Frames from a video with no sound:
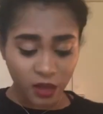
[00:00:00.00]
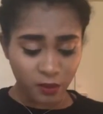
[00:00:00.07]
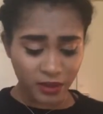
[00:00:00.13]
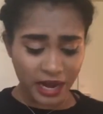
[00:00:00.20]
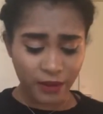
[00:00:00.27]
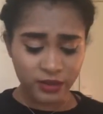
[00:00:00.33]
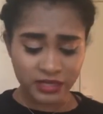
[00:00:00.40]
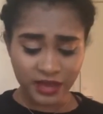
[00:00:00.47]

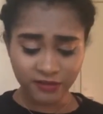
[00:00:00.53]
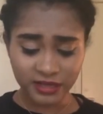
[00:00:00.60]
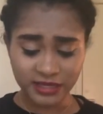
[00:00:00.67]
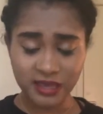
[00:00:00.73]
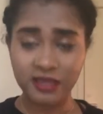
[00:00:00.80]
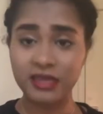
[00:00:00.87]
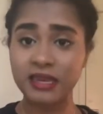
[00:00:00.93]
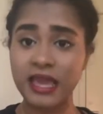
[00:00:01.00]
But I would
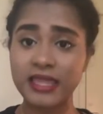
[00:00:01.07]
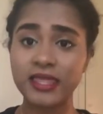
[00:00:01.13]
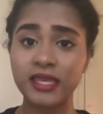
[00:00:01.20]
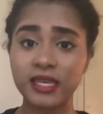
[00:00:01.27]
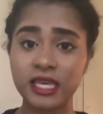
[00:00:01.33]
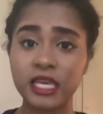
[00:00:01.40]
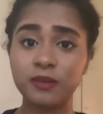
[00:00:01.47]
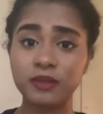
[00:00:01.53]
definitely say that
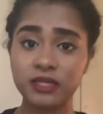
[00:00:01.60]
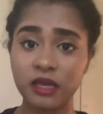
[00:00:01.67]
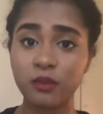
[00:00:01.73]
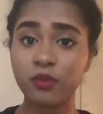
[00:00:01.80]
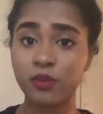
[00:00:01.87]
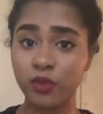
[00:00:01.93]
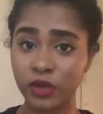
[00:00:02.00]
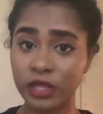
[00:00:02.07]
Nathan keeps
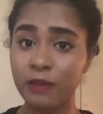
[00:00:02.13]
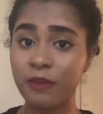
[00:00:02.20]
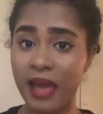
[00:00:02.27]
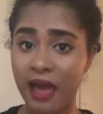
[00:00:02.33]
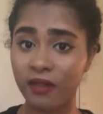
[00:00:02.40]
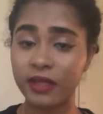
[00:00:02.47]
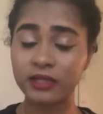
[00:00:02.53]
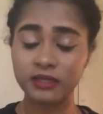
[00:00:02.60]
it really
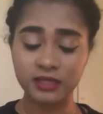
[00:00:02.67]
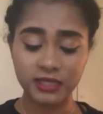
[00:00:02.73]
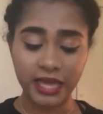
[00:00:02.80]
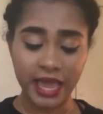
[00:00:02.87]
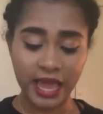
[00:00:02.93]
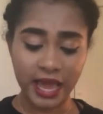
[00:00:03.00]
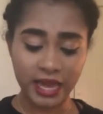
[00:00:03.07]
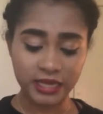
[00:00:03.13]
balanced,
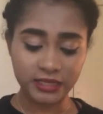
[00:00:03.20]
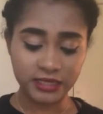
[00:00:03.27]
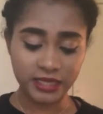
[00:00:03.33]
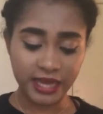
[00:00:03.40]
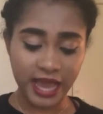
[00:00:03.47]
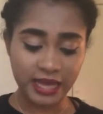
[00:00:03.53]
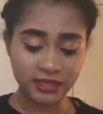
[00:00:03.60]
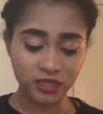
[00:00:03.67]
and
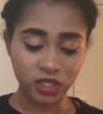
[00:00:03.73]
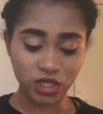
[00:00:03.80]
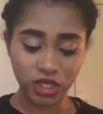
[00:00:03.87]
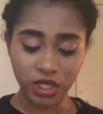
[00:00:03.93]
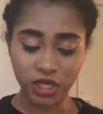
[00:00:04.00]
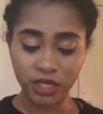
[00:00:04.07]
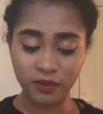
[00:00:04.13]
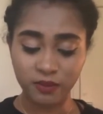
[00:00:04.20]
he has a
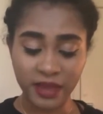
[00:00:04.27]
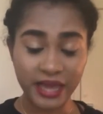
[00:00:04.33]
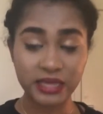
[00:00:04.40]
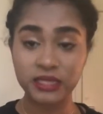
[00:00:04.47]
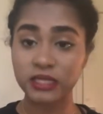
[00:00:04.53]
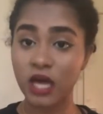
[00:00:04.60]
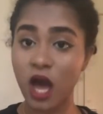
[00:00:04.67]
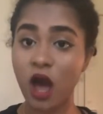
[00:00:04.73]
good
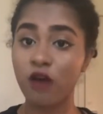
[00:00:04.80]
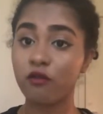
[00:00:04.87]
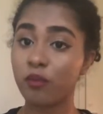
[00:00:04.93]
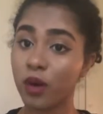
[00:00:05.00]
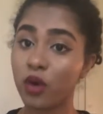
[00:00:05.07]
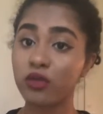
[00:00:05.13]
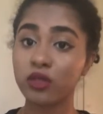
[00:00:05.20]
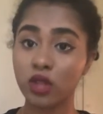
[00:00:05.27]
mix of
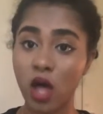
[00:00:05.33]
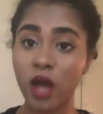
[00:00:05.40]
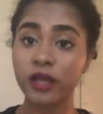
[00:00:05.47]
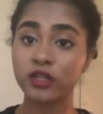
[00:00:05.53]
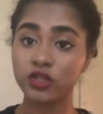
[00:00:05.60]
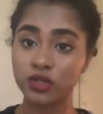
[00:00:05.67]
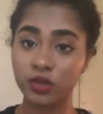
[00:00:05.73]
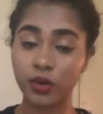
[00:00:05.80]
both long
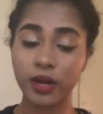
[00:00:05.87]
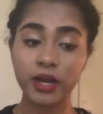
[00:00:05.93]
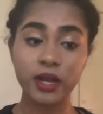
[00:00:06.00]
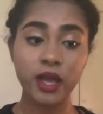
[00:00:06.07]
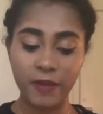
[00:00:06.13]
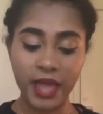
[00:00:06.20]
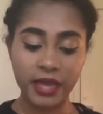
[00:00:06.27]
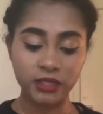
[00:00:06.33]
and
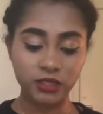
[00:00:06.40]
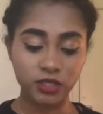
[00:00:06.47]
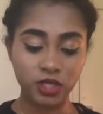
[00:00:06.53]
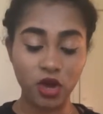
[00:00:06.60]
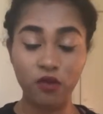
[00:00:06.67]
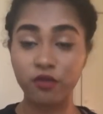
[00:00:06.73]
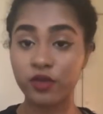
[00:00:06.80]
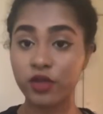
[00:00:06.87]
short. And
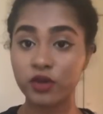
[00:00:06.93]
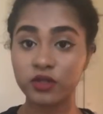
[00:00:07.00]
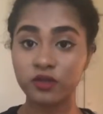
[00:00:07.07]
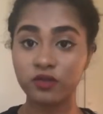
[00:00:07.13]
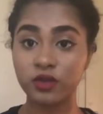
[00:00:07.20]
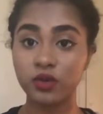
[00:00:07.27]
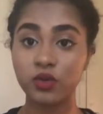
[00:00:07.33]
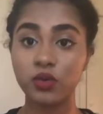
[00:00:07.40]
so for those
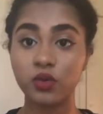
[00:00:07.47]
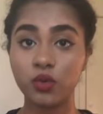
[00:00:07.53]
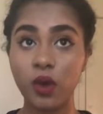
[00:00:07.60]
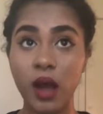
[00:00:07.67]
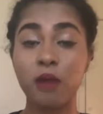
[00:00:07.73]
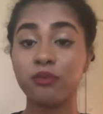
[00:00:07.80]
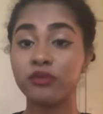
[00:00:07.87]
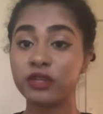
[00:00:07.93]
of you who
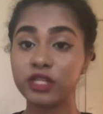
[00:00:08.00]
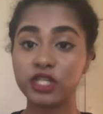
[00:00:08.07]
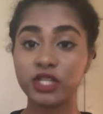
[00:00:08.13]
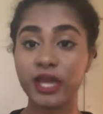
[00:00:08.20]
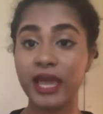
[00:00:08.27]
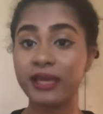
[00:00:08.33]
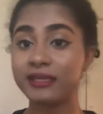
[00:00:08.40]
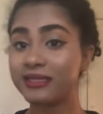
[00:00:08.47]

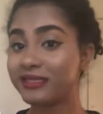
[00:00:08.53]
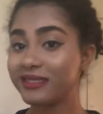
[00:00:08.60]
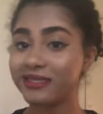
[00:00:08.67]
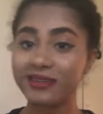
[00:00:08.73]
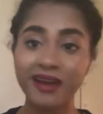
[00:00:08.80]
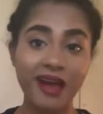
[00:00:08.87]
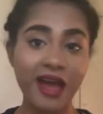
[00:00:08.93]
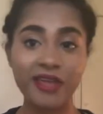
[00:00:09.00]
appreciate
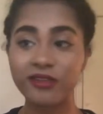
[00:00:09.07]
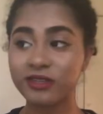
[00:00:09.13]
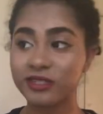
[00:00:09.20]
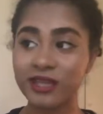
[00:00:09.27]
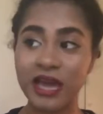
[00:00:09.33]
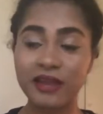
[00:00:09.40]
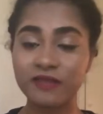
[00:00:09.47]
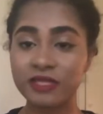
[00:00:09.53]
either
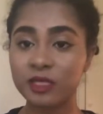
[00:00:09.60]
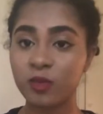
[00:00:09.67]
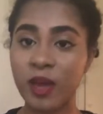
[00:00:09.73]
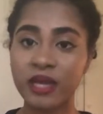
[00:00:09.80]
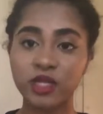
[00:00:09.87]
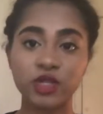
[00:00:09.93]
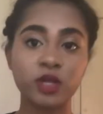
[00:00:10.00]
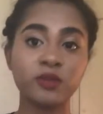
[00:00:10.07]
side of the
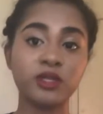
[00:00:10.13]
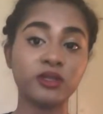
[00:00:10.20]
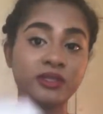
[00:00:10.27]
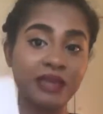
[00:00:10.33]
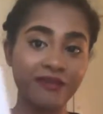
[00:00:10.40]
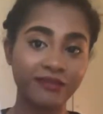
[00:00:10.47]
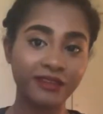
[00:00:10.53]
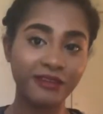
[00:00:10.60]
spectrum, you'll
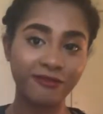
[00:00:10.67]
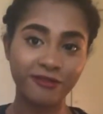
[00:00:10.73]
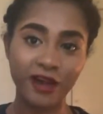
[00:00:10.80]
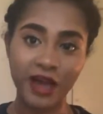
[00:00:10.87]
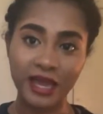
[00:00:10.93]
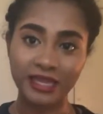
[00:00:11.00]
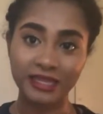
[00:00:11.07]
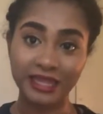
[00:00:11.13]
definitely
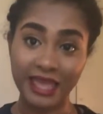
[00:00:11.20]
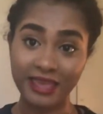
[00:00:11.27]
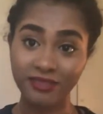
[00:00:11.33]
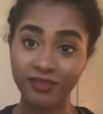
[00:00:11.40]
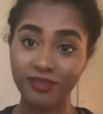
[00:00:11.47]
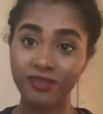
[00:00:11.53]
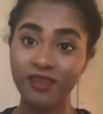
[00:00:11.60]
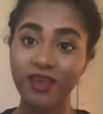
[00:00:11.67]
find
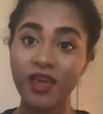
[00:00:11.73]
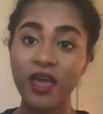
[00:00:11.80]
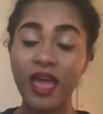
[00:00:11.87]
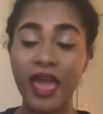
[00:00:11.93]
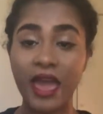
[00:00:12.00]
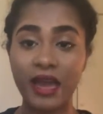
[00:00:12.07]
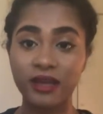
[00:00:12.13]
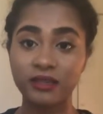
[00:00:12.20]
length
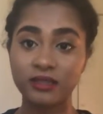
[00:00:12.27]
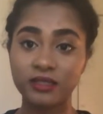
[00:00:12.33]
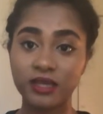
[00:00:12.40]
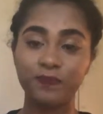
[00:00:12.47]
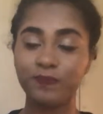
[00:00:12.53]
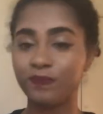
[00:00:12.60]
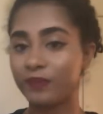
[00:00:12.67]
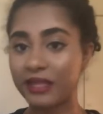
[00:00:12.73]
and
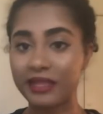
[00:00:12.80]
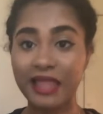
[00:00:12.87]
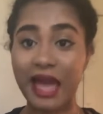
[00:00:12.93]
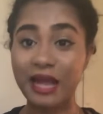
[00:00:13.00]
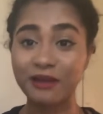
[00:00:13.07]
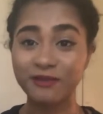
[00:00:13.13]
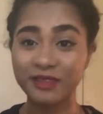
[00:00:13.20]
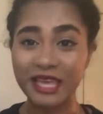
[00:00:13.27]

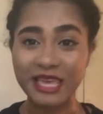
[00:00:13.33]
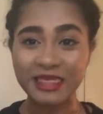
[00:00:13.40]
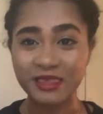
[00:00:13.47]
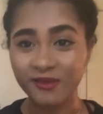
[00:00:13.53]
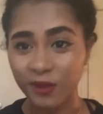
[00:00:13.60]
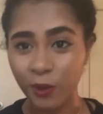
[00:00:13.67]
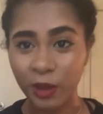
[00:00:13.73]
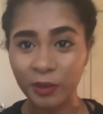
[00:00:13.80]
lack of length,
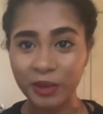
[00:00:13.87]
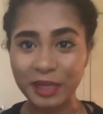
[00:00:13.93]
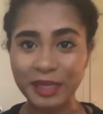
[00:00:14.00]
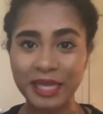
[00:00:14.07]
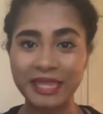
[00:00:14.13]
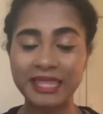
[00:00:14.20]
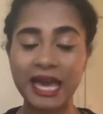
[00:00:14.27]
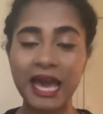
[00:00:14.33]
if you want to put it
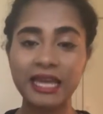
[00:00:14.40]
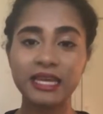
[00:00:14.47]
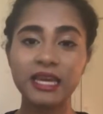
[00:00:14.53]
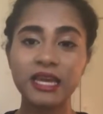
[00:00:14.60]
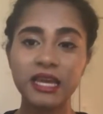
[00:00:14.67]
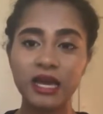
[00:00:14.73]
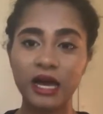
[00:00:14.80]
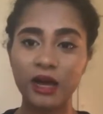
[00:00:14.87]
like that,
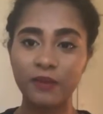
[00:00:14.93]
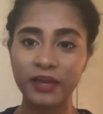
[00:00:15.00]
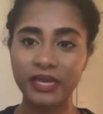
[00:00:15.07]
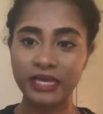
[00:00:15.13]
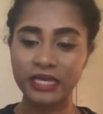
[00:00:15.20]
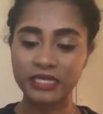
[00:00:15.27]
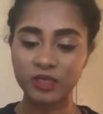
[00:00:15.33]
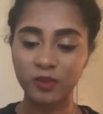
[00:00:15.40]

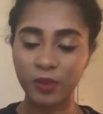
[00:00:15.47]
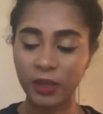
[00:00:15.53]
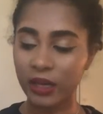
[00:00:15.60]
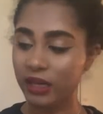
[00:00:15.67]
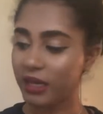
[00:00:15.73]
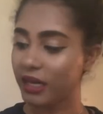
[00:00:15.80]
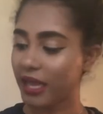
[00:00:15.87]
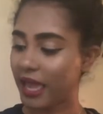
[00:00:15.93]
in his
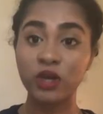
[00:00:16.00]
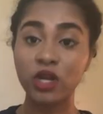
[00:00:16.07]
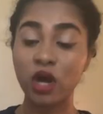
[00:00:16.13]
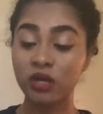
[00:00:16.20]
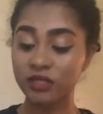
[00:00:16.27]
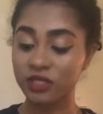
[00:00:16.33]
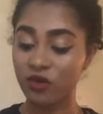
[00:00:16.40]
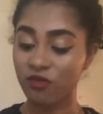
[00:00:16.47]
book. You can
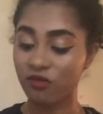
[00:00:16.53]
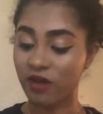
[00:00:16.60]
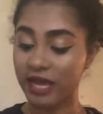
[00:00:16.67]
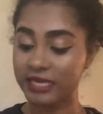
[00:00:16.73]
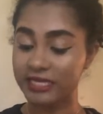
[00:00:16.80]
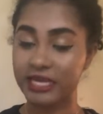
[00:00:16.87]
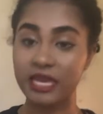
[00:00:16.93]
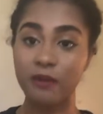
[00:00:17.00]
also
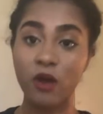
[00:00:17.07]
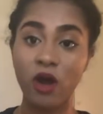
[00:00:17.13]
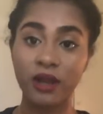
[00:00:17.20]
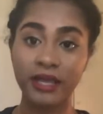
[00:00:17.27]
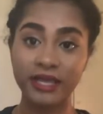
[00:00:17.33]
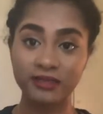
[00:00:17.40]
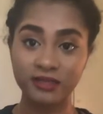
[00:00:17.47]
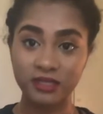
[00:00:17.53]
find him
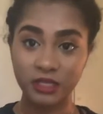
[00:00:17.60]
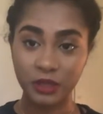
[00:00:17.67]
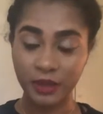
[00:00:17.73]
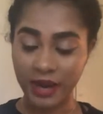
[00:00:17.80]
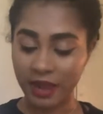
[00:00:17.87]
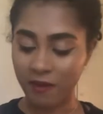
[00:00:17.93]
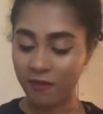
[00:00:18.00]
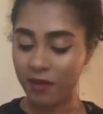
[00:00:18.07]
on
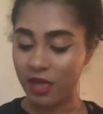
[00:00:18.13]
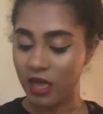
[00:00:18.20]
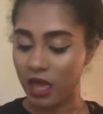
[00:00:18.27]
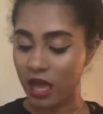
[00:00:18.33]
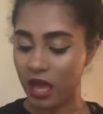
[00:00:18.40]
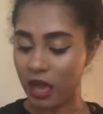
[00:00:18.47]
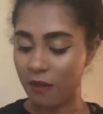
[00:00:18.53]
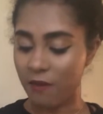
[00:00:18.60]
Instagram,
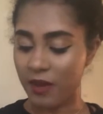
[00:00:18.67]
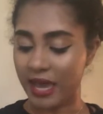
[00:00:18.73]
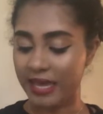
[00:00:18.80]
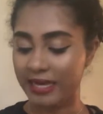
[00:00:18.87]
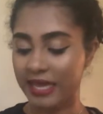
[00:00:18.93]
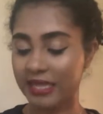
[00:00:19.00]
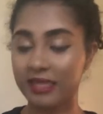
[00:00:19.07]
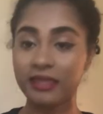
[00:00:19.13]

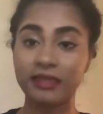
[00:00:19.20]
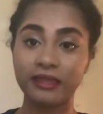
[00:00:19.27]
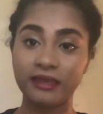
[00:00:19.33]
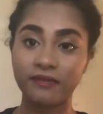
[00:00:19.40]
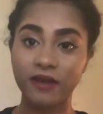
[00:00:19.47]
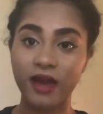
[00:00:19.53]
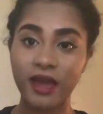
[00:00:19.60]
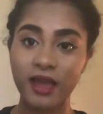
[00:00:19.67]
by Nathan
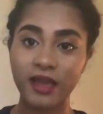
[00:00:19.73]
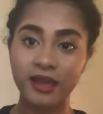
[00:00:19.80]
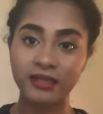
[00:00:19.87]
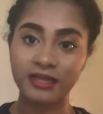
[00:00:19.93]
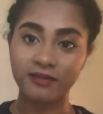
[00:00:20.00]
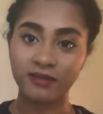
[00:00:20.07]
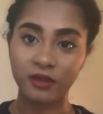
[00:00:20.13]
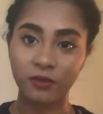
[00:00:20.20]
Levi. I
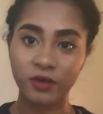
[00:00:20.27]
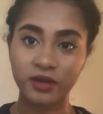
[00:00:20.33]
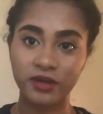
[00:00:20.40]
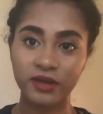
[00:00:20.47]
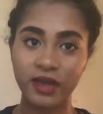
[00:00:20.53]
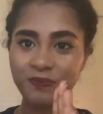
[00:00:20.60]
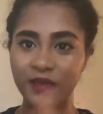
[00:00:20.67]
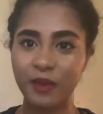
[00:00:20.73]
definitely want
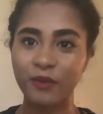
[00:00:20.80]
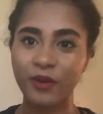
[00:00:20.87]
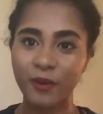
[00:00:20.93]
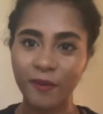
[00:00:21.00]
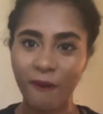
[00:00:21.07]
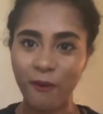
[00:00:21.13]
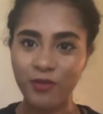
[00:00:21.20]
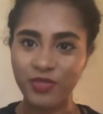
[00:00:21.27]
to
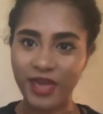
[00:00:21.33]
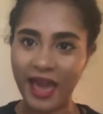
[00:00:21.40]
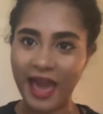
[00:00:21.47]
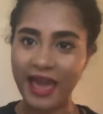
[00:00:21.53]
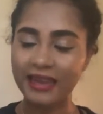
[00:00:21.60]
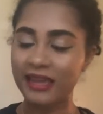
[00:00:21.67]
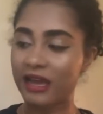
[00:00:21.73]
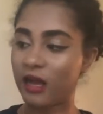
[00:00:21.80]
promote
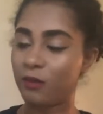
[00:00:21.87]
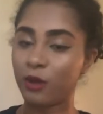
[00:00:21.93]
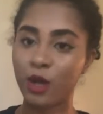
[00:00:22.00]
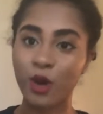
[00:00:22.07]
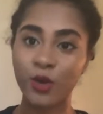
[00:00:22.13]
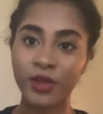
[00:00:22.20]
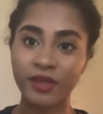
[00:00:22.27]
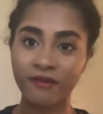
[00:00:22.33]
that.
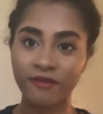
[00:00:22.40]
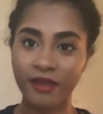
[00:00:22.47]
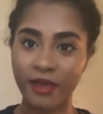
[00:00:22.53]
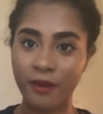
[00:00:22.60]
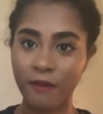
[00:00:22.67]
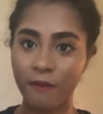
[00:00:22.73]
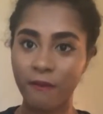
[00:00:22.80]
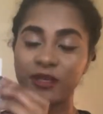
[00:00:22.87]
Go give
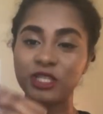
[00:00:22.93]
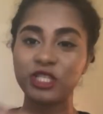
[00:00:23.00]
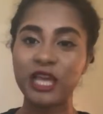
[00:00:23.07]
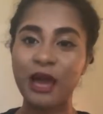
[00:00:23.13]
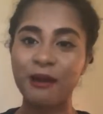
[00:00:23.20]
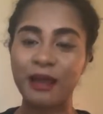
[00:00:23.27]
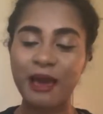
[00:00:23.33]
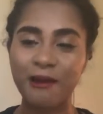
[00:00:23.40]
him a
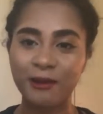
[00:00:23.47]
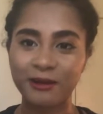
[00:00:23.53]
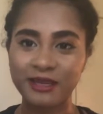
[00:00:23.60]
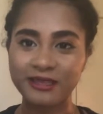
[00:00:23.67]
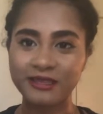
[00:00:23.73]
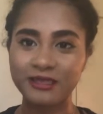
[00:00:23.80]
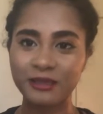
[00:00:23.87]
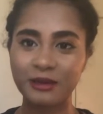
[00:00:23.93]
shout out on
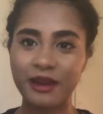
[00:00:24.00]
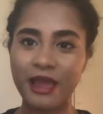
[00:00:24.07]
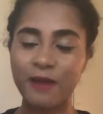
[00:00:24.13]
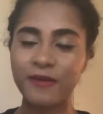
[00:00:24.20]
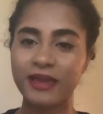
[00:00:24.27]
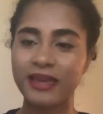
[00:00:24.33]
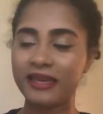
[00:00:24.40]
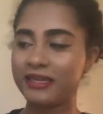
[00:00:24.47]

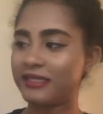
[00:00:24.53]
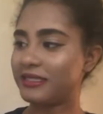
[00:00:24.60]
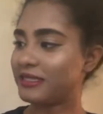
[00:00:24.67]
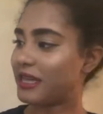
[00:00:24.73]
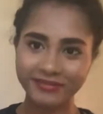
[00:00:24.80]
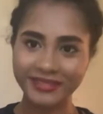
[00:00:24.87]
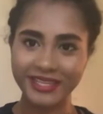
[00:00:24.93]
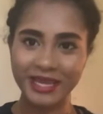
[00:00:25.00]
Instagram
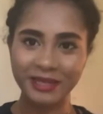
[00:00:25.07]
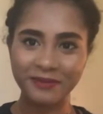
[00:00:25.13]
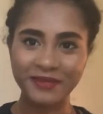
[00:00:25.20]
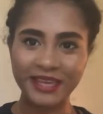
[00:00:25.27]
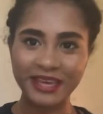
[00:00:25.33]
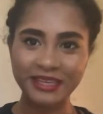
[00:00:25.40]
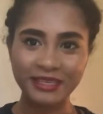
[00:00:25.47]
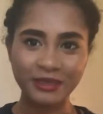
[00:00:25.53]
and tell him
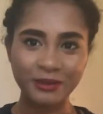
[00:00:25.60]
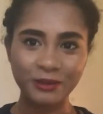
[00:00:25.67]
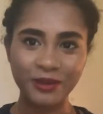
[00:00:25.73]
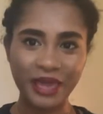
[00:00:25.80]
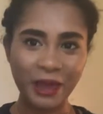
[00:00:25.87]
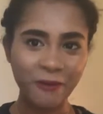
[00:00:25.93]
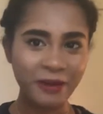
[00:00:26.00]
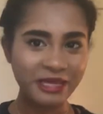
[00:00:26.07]
that you
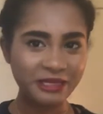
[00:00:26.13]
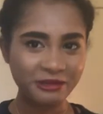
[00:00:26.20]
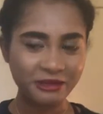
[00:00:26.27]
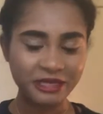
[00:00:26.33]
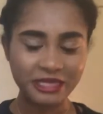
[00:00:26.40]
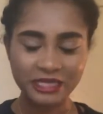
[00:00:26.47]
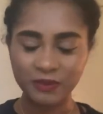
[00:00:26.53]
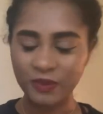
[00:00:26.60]
can't wait to
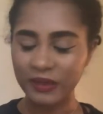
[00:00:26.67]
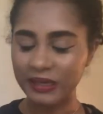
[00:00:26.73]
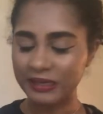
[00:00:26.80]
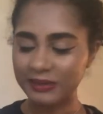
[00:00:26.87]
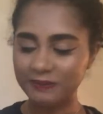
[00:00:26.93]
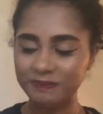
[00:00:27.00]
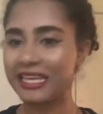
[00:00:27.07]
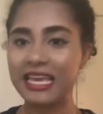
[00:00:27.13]
read his
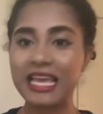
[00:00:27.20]
book.